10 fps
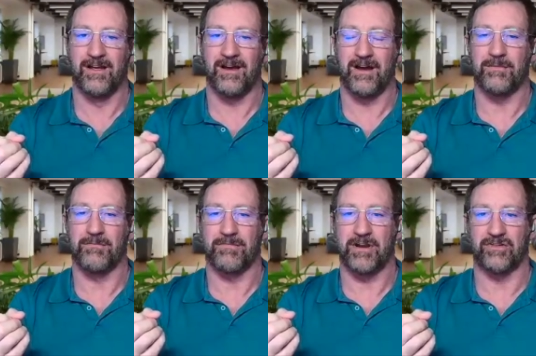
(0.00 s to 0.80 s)

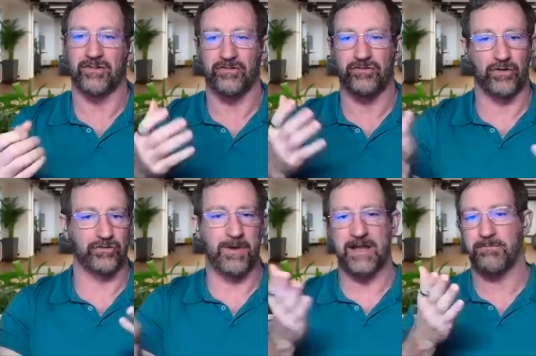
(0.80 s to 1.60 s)
Because those
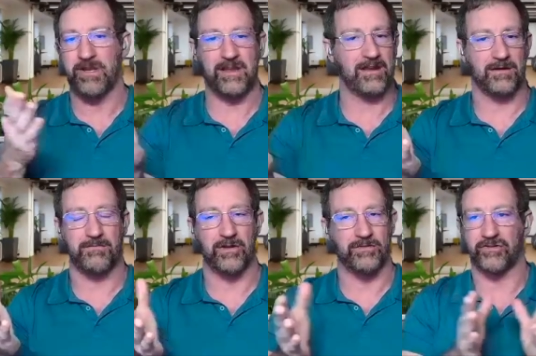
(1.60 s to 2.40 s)
might be,
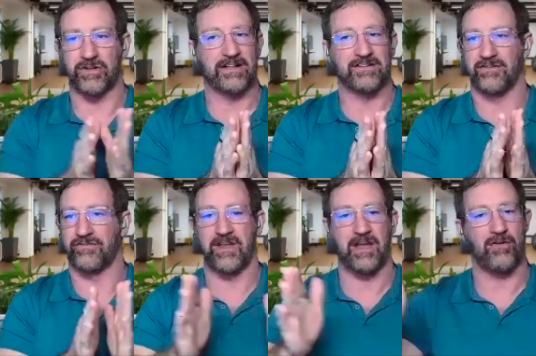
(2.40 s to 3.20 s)
there's lots of
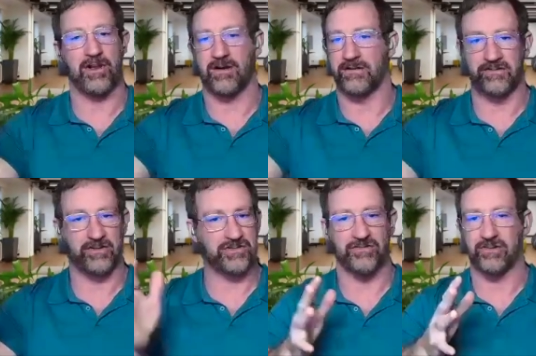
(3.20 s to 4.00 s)
carry on
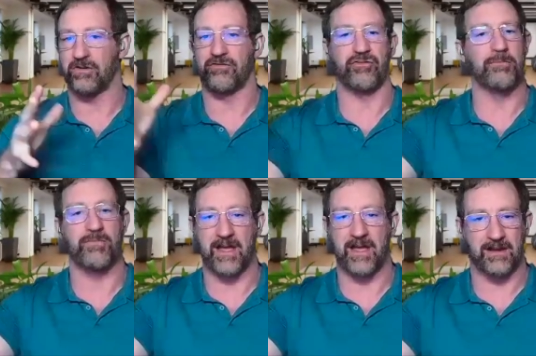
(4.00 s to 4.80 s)
decisions that go from
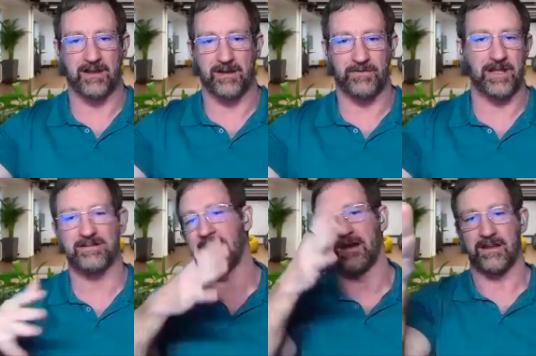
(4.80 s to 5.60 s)
that, and that
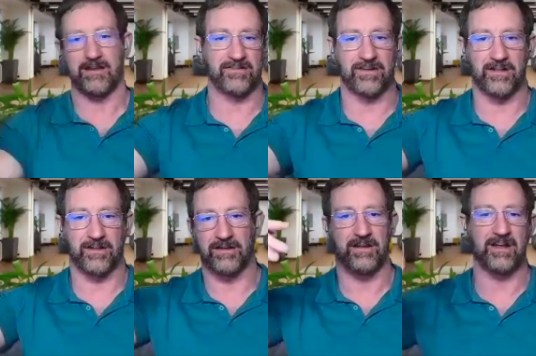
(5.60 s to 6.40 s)
kind of gets into
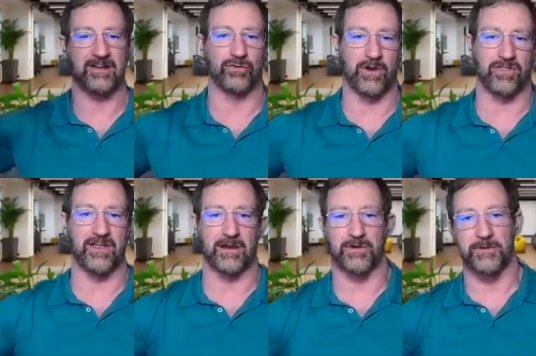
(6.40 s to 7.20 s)
the next sort of
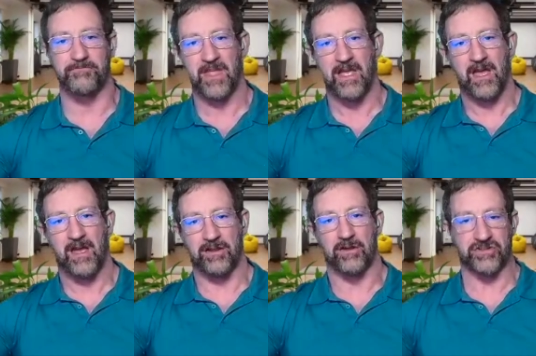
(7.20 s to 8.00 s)
thing. But
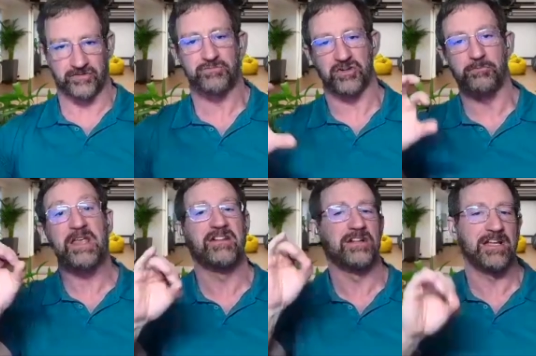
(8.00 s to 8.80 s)
just be
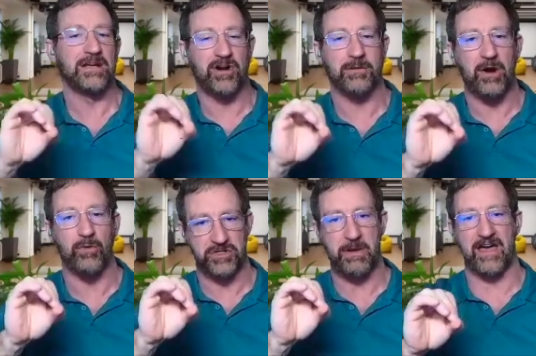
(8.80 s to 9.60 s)
deliberate about
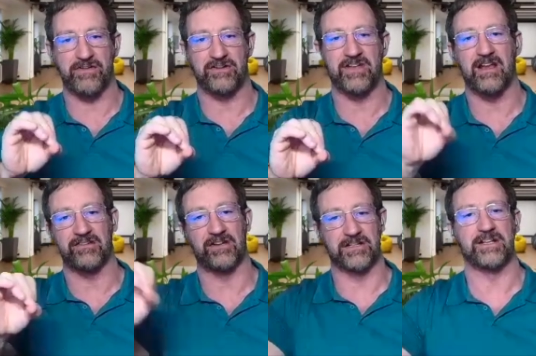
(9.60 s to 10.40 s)
which path you take as a
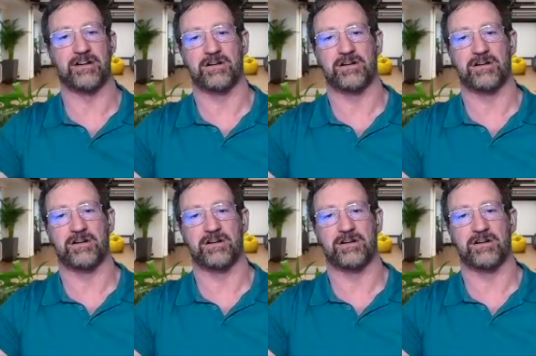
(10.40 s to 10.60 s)
leader.